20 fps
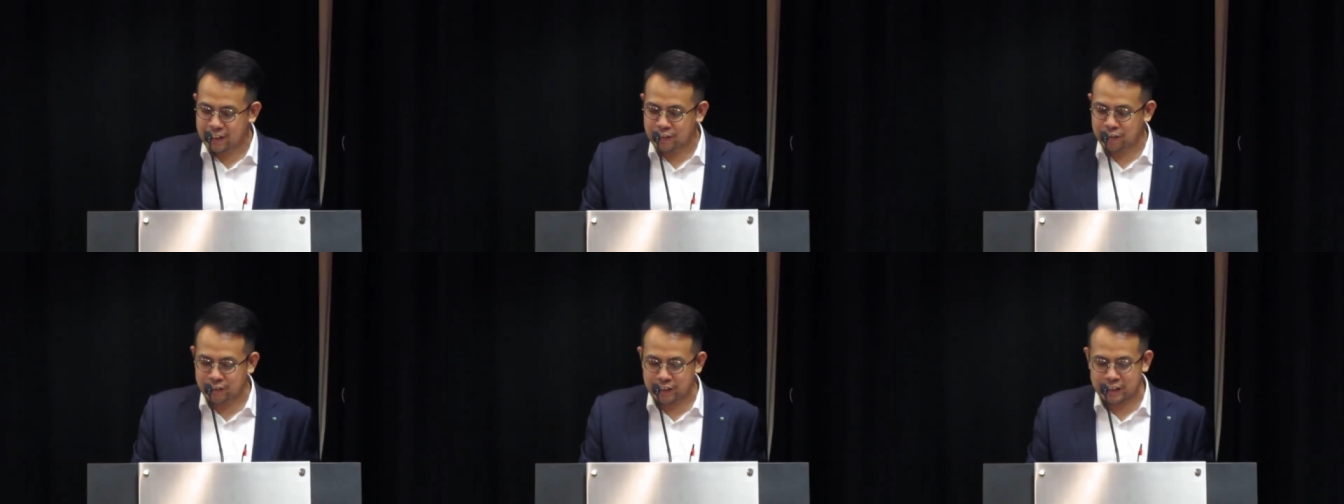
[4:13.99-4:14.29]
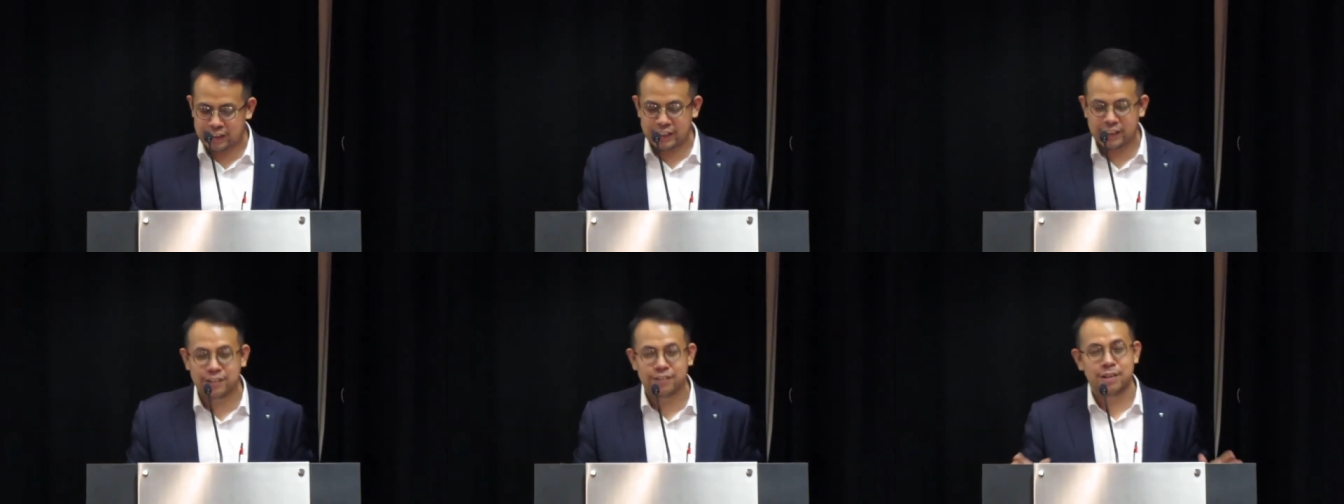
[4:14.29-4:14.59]
to the
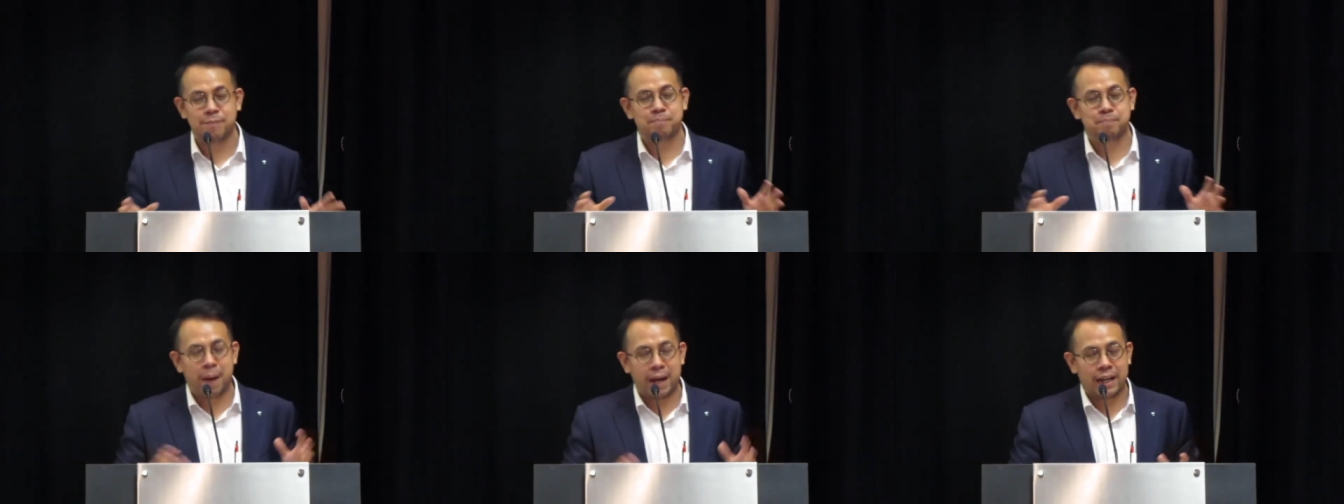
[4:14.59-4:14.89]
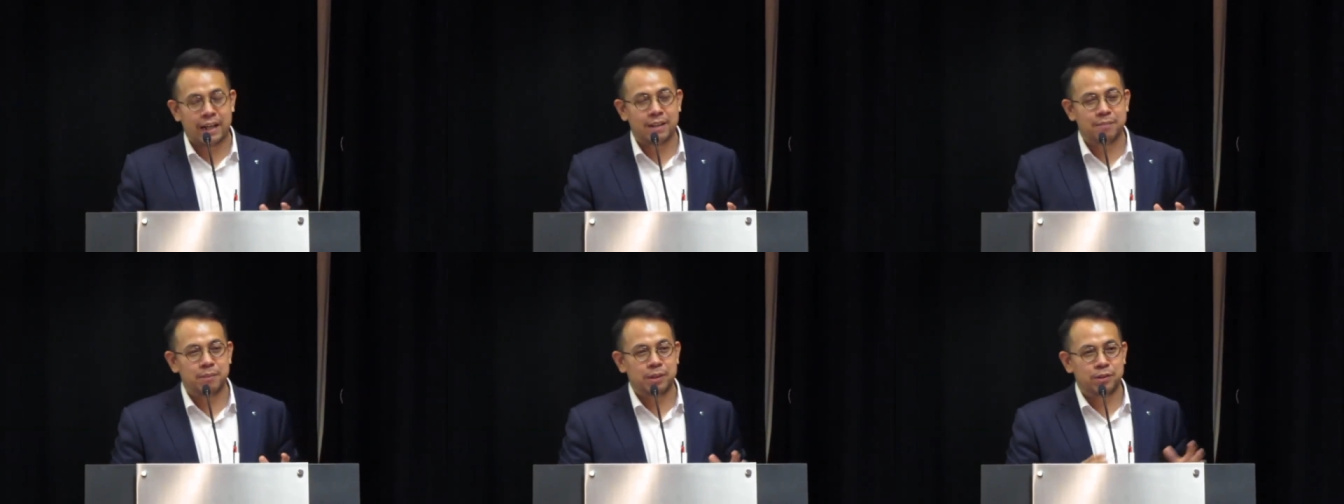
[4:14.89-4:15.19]
secret
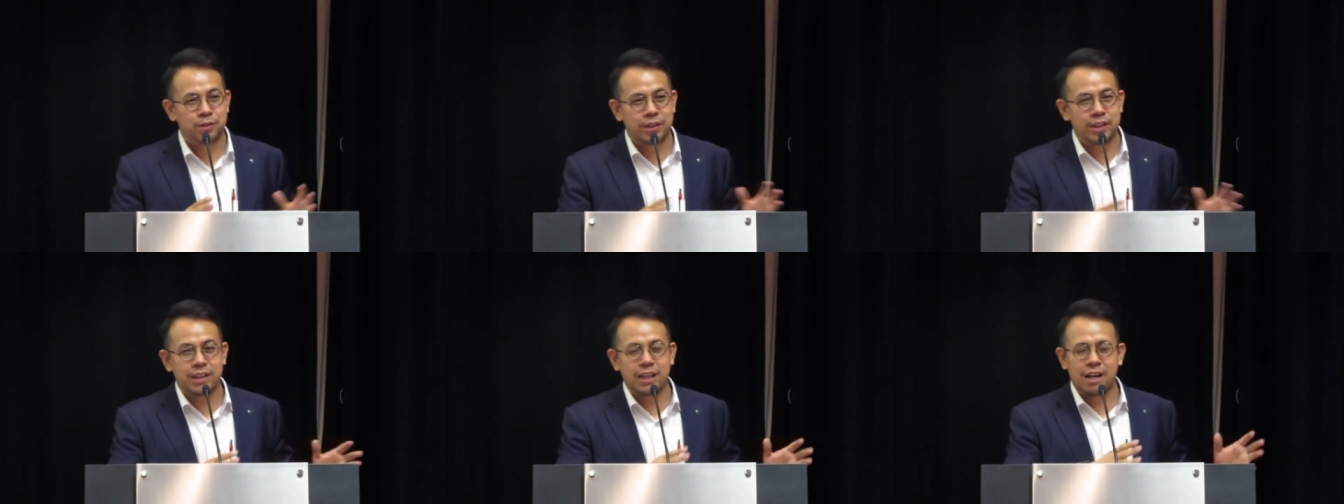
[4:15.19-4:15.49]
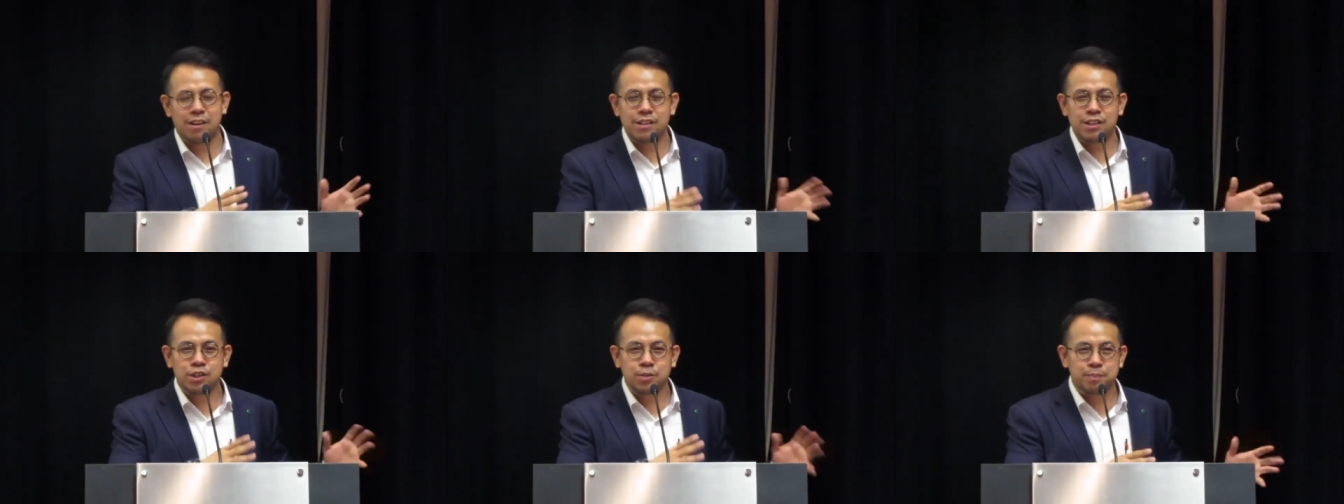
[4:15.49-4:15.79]
pact between
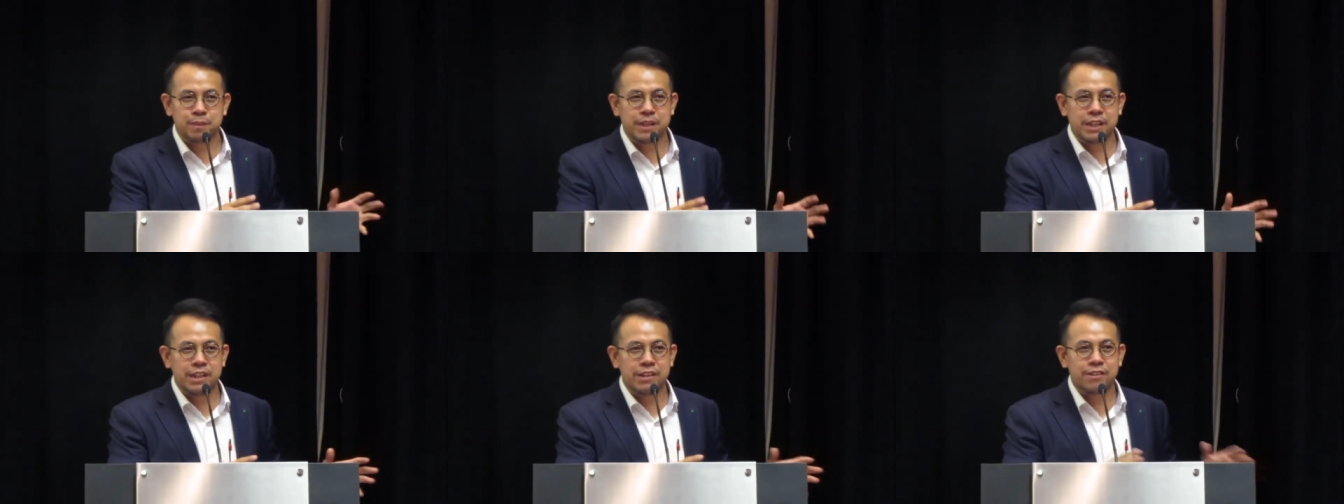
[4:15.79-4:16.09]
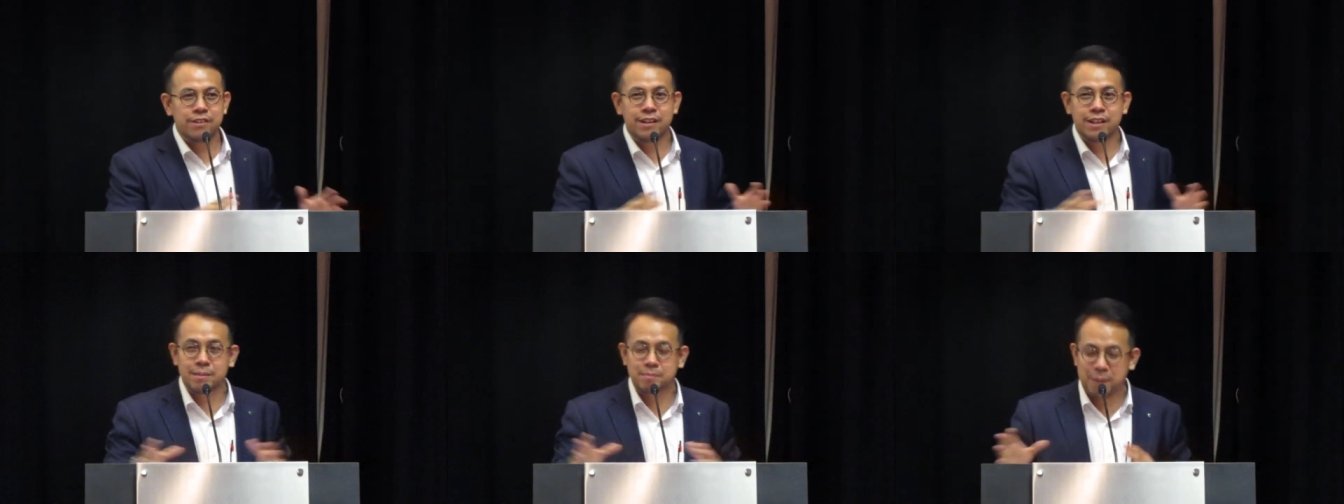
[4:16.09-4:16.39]
our
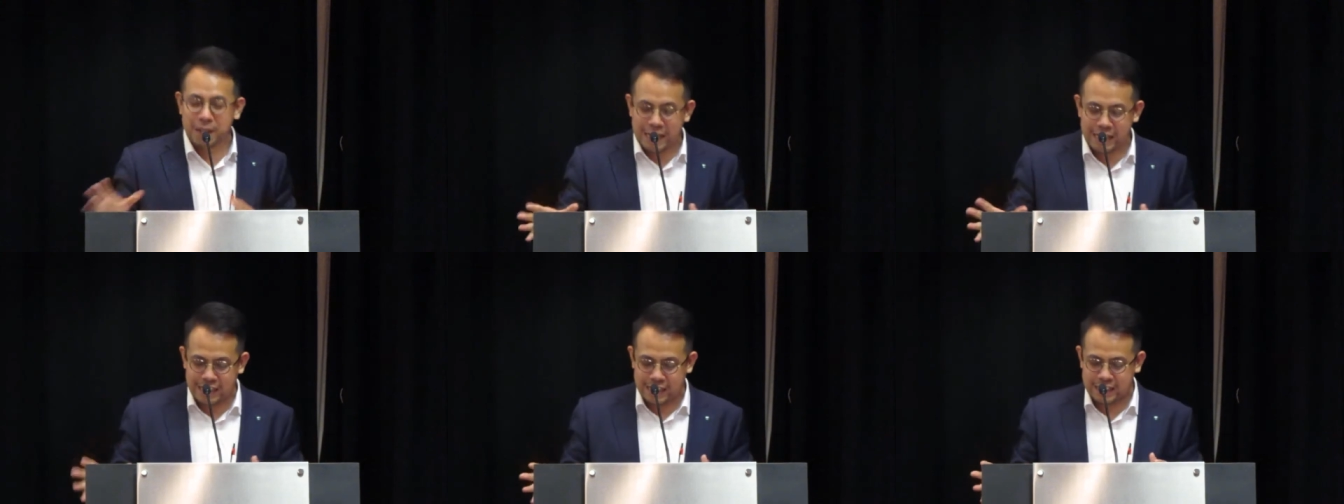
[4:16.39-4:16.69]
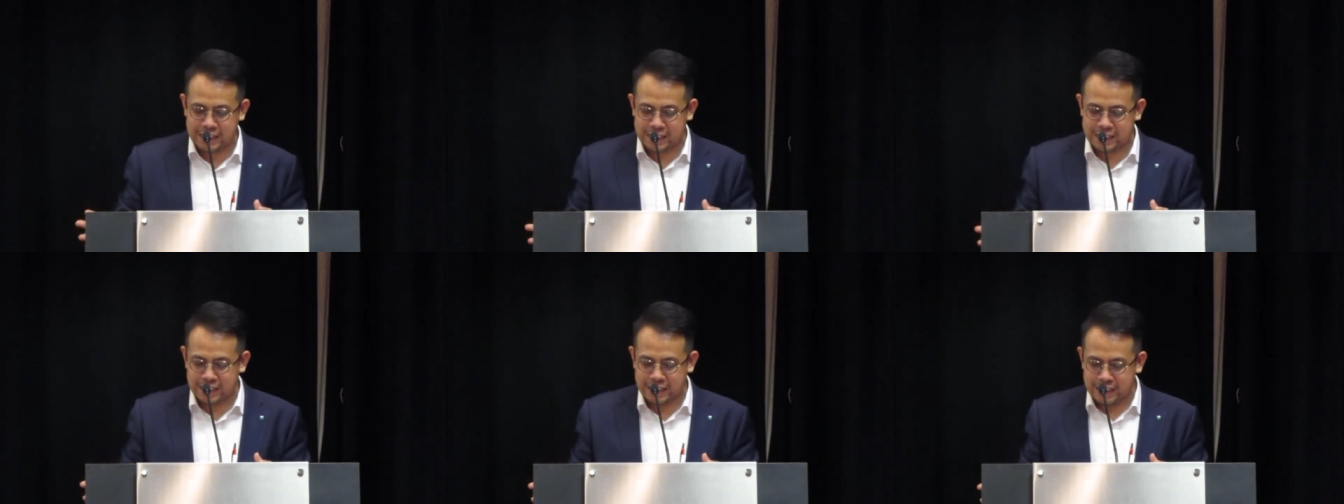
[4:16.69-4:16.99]
superhero and the
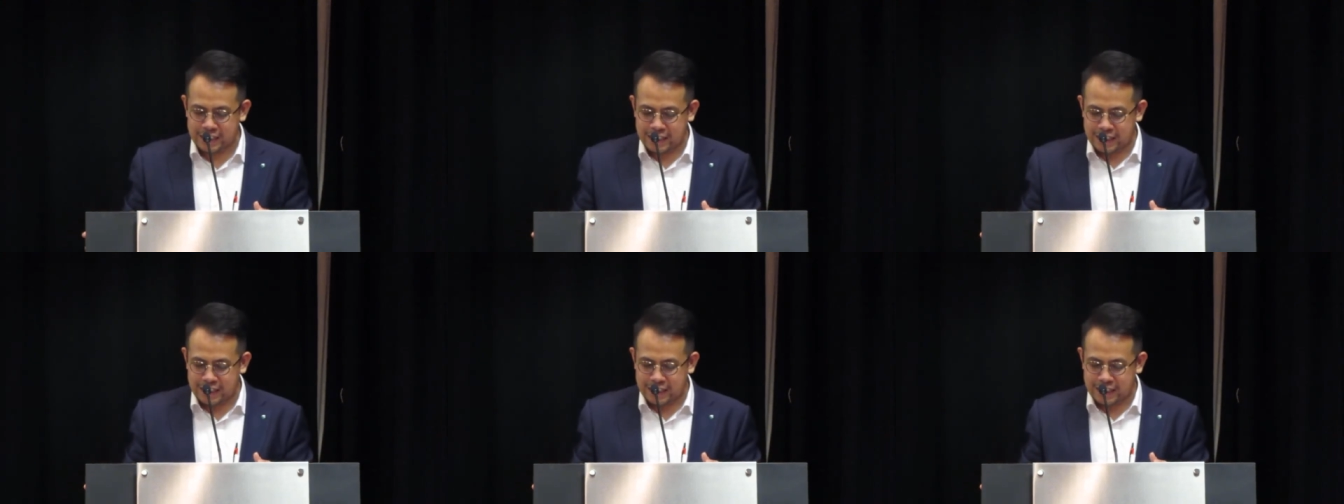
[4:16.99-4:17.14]
police,